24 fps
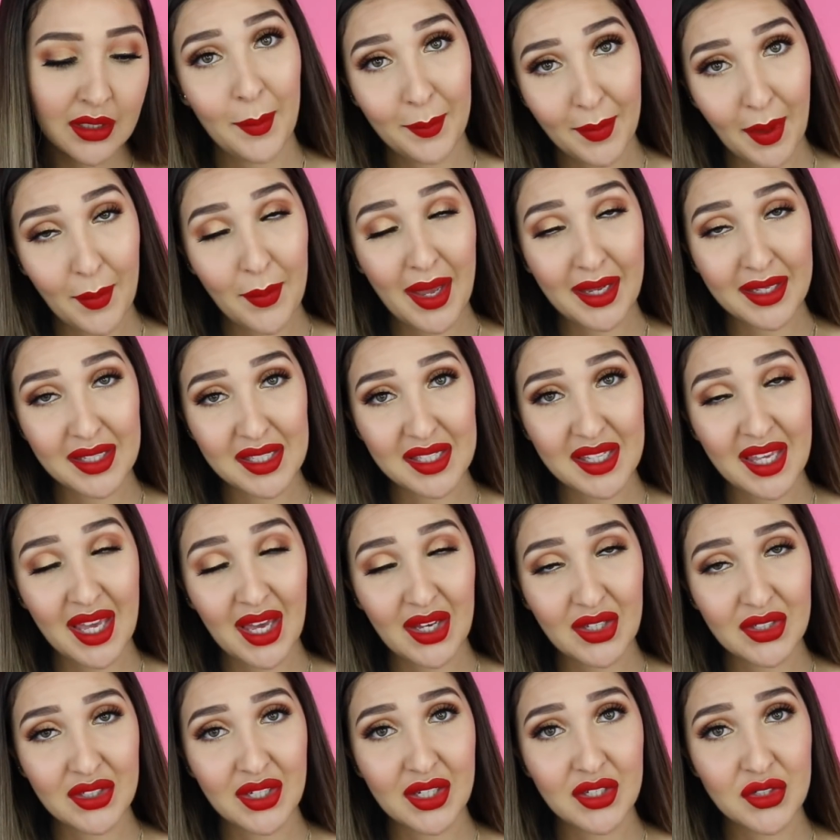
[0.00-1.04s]
My bank
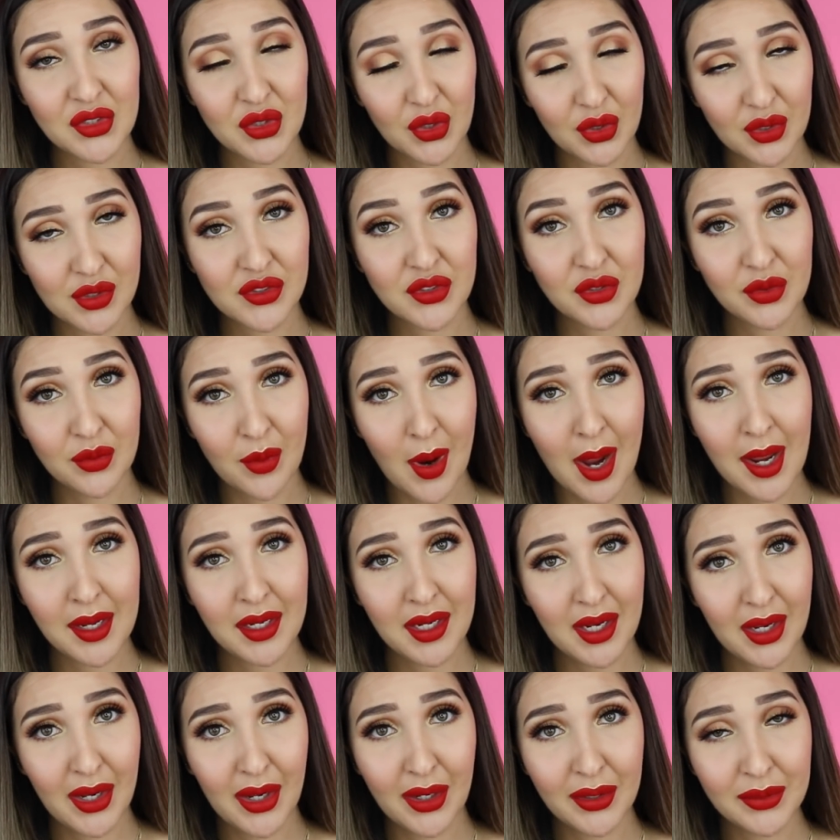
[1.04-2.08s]
account adores you right
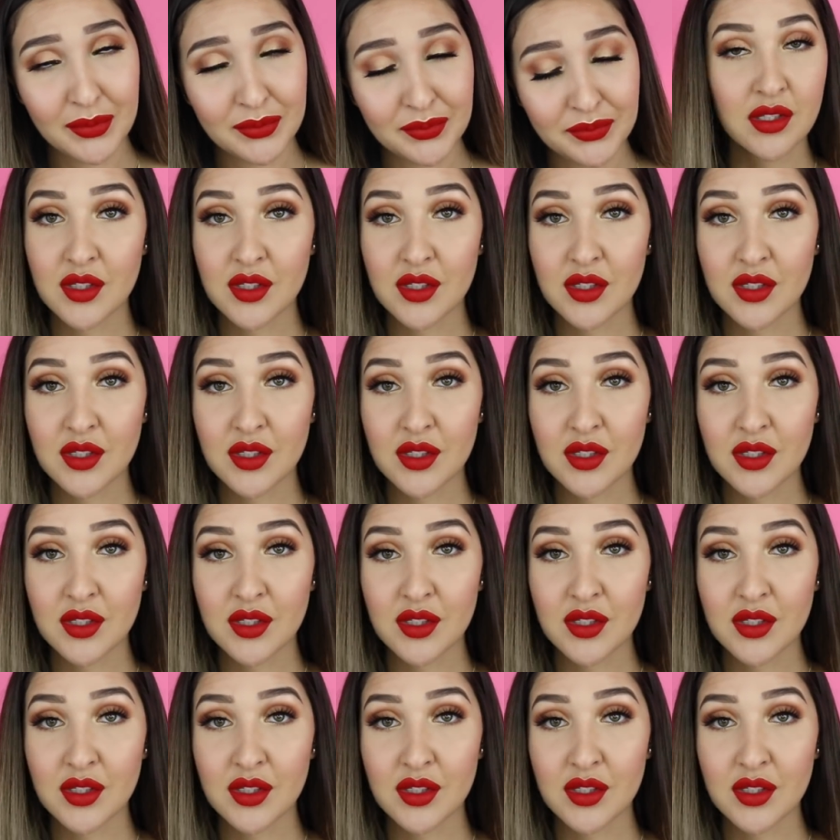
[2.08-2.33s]
now.